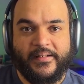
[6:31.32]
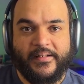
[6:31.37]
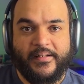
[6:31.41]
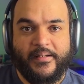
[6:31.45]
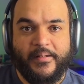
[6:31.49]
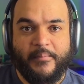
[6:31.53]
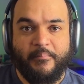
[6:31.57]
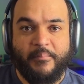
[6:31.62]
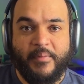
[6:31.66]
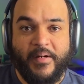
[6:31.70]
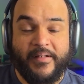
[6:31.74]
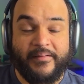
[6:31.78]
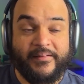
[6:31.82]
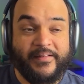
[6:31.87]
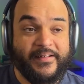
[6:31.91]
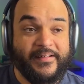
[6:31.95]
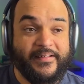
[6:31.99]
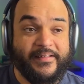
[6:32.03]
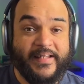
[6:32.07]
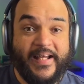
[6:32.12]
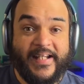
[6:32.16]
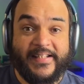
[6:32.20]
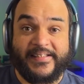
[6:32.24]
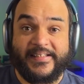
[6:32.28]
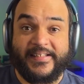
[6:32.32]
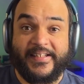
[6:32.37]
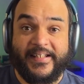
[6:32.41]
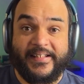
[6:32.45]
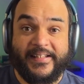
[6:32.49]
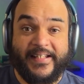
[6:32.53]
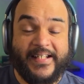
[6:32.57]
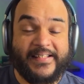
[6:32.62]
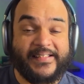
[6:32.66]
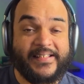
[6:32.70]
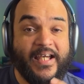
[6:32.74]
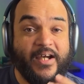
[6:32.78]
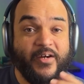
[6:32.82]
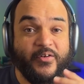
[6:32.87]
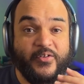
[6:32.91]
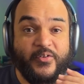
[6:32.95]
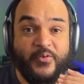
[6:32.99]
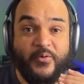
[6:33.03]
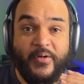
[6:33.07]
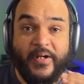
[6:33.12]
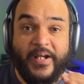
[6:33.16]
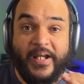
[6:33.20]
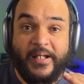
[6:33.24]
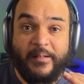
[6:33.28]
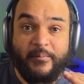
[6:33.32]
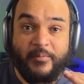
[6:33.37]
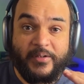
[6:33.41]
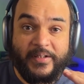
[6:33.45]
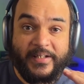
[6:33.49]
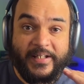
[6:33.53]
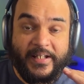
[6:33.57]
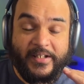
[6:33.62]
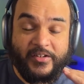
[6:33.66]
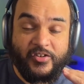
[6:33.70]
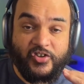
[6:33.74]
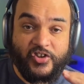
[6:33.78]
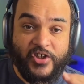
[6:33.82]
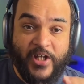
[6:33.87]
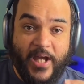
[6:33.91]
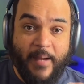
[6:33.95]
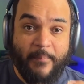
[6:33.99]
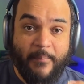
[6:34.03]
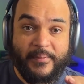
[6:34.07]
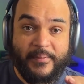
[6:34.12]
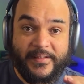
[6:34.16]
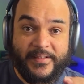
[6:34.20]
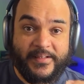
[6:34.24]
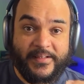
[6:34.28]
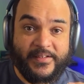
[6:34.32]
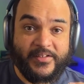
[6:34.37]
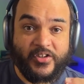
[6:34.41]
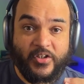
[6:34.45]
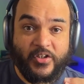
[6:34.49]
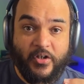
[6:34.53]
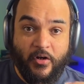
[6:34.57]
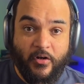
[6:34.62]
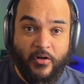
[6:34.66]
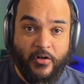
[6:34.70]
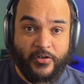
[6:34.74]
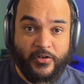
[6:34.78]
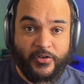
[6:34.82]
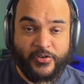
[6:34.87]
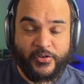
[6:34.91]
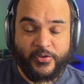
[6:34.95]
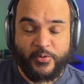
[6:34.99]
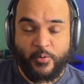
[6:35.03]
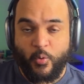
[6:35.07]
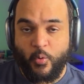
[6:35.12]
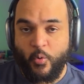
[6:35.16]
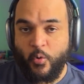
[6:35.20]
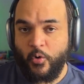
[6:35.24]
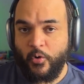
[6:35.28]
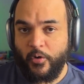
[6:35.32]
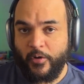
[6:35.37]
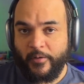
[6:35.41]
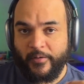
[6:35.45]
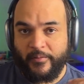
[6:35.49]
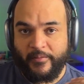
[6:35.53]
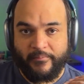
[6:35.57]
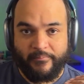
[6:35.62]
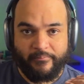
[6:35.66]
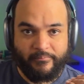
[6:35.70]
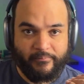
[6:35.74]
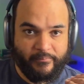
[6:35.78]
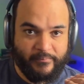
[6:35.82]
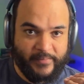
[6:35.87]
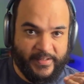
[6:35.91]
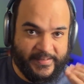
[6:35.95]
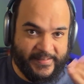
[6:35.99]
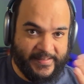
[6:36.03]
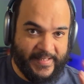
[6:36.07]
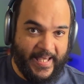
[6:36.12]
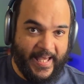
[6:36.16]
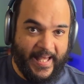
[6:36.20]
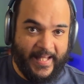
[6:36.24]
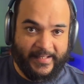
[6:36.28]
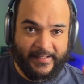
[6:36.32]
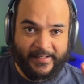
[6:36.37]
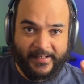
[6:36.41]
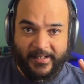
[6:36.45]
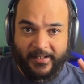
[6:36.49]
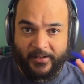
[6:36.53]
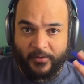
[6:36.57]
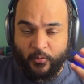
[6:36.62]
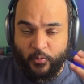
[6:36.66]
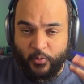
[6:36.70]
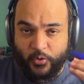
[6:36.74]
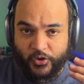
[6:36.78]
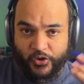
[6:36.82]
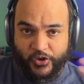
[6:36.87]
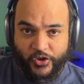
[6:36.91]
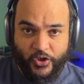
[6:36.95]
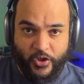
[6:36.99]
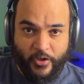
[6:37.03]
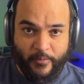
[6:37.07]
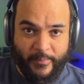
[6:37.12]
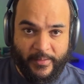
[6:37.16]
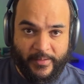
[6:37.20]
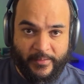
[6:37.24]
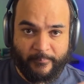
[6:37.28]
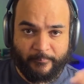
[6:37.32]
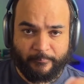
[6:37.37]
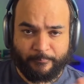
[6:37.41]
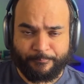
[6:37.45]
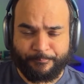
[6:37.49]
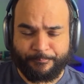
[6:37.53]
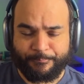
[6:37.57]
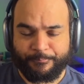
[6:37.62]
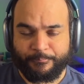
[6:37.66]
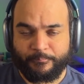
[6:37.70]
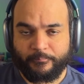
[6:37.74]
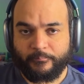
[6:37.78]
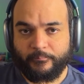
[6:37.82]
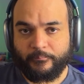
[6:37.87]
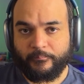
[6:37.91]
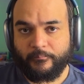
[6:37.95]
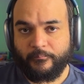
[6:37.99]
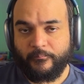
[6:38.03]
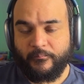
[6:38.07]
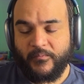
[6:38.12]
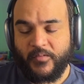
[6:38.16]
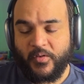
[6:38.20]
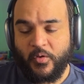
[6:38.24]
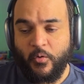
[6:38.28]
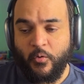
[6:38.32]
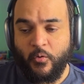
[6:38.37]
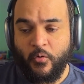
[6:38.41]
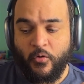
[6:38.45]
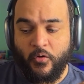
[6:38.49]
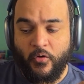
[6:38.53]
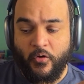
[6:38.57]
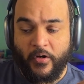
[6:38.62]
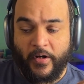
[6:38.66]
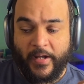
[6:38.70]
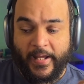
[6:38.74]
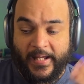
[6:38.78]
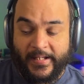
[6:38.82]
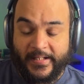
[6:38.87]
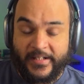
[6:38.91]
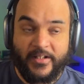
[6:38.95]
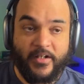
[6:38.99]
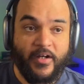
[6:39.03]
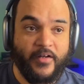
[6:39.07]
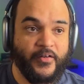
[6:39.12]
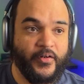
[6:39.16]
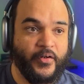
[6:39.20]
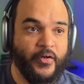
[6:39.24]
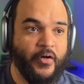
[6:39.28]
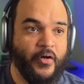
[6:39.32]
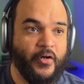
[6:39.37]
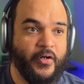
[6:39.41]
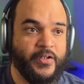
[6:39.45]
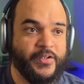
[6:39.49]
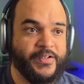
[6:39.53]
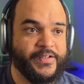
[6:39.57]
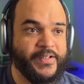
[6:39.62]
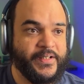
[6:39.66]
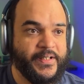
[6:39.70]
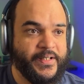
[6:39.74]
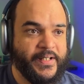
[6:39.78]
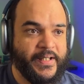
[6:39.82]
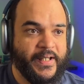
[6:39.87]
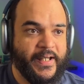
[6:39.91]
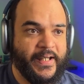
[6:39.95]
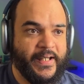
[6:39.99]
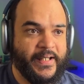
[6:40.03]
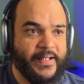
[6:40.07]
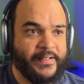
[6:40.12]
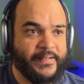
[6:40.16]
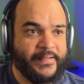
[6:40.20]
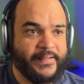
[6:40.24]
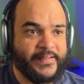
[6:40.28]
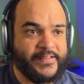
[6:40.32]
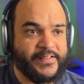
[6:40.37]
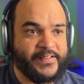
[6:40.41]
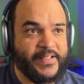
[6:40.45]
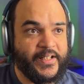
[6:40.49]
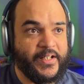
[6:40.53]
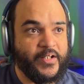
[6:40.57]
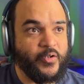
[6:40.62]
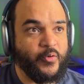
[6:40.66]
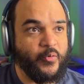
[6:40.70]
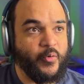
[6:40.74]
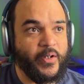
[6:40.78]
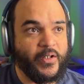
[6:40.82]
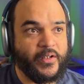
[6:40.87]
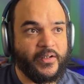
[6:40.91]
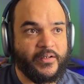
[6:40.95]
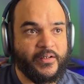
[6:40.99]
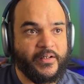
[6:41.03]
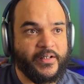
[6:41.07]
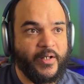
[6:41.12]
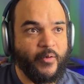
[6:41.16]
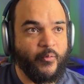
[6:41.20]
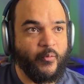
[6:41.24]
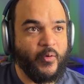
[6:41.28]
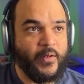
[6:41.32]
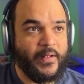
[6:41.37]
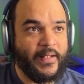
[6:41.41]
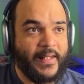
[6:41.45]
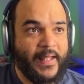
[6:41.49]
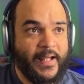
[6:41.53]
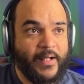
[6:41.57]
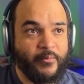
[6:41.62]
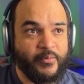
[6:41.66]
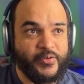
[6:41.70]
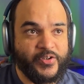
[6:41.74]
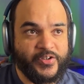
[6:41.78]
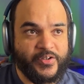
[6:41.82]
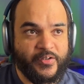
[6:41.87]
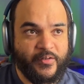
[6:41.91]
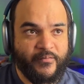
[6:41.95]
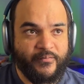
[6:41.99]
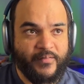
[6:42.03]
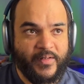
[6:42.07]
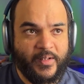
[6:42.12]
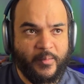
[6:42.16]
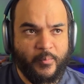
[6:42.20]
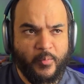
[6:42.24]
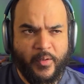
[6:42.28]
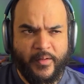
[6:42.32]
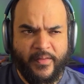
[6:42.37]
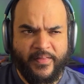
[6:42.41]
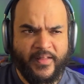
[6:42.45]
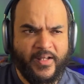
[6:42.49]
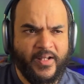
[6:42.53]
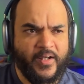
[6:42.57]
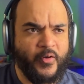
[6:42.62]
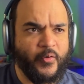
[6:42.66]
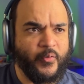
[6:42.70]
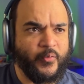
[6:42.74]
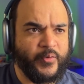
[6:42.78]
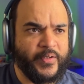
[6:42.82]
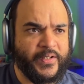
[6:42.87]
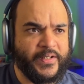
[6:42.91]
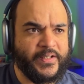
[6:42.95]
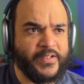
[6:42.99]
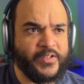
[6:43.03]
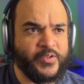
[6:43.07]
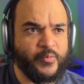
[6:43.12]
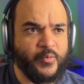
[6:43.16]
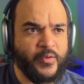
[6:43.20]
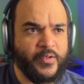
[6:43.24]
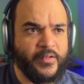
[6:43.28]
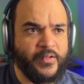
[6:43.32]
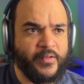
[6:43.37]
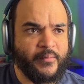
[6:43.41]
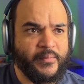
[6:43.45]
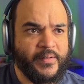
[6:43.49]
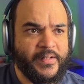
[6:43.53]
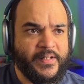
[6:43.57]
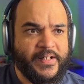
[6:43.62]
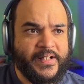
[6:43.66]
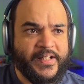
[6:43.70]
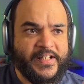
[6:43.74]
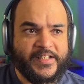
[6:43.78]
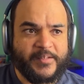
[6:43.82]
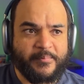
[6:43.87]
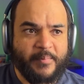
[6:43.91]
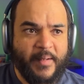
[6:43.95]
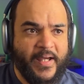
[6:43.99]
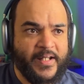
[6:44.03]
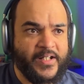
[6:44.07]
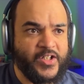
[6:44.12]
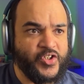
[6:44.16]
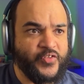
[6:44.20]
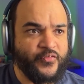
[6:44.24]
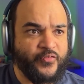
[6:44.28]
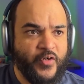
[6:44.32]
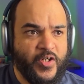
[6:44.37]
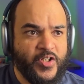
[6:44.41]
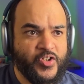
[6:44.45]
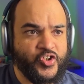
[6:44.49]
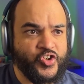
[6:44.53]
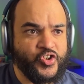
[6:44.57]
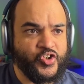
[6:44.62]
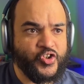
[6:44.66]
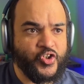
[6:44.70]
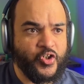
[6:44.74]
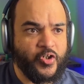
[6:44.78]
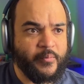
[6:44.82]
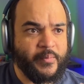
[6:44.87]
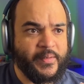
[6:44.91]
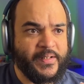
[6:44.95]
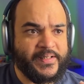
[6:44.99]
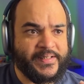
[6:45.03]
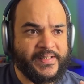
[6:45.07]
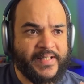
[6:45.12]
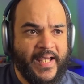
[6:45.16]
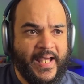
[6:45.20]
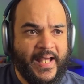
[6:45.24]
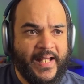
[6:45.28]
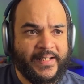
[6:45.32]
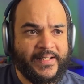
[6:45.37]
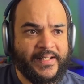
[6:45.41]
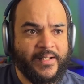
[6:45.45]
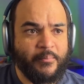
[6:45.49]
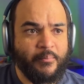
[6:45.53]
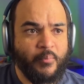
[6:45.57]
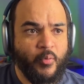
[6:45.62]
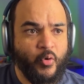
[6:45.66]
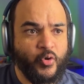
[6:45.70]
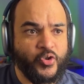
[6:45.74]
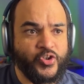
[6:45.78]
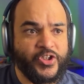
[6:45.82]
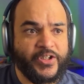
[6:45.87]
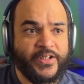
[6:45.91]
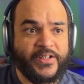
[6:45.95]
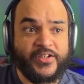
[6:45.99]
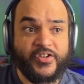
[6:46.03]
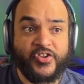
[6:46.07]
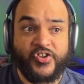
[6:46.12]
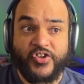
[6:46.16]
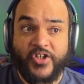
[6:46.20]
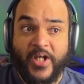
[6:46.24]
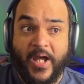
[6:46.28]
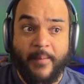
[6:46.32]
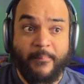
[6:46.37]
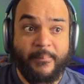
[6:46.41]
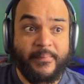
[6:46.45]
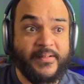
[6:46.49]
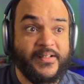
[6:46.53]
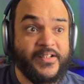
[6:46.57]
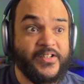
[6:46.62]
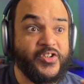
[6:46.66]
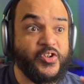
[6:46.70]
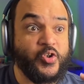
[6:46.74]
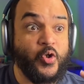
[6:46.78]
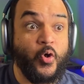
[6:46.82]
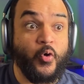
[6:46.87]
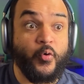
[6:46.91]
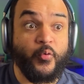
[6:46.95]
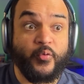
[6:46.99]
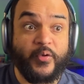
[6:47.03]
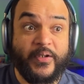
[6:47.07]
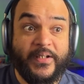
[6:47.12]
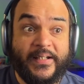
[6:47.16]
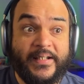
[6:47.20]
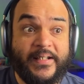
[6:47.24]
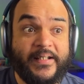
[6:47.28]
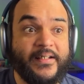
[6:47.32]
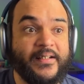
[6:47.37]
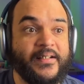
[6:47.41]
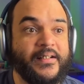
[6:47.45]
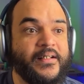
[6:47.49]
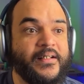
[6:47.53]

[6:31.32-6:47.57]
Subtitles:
But that's it. That's how you're able to get Japanese cards or Italian or German or any other cards. And let's take a quick look at what languages are available. I think Korean is one of them. Spanish, French, German, Italian, Portuguese, Japanese, Korean.